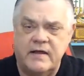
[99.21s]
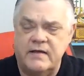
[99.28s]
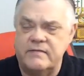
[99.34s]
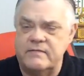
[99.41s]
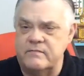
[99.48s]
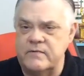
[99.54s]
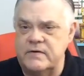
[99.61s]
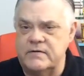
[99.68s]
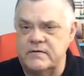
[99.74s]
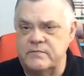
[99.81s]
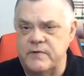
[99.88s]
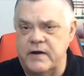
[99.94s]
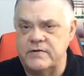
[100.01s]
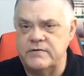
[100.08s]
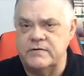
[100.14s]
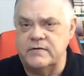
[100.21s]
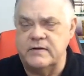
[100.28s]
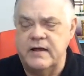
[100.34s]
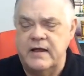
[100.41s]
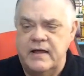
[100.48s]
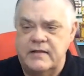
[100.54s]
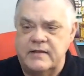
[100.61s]
death, and
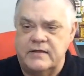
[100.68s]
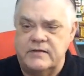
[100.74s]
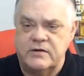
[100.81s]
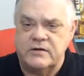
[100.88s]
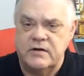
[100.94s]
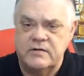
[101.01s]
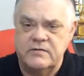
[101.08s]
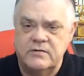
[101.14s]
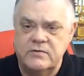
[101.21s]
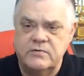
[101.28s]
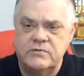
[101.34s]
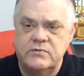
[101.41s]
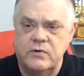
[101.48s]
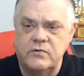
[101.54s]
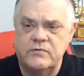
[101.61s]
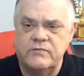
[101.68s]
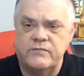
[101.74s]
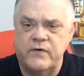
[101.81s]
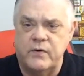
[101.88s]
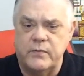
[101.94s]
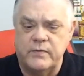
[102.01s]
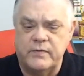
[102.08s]
resurrection that the good news goes
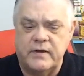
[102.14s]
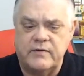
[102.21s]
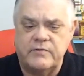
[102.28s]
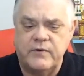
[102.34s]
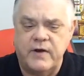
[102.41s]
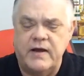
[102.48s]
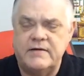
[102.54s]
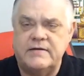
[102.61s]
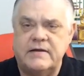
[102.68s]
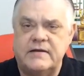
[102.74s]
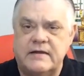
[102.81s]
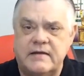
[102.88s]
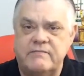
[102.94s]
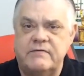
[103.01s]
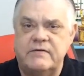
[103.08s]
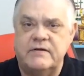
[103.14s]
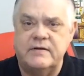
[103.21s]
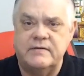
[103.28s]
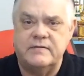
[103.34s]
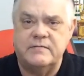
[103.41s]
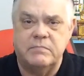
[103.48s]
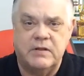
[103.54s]
forward, that Christ had given
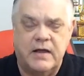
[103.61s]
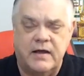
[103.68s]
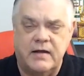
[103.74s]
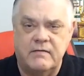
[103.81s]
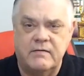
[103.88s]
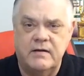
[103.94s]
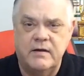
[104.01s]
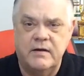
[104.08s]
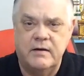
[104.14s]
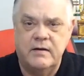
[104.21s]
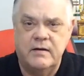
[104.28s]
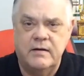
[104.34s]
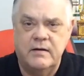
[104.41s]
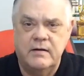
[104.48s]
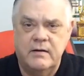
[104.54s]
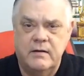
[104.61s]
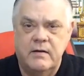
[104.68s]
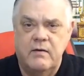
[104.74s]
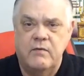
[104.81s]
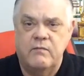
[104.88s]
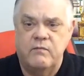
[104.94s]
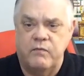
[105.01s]
his blood
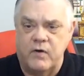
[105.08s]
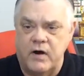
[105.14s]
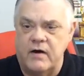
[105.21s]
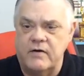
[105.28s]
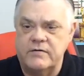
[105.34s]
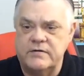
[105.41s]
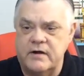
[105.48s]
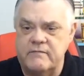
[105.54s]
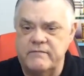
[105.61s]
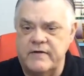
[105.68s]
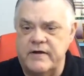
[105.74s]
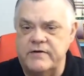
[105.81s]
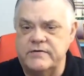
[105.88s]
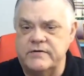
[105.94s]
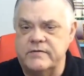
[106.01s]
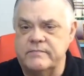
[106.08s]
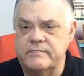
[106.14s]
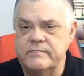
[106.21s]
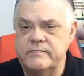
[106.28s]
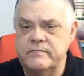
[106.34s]
for our salvation.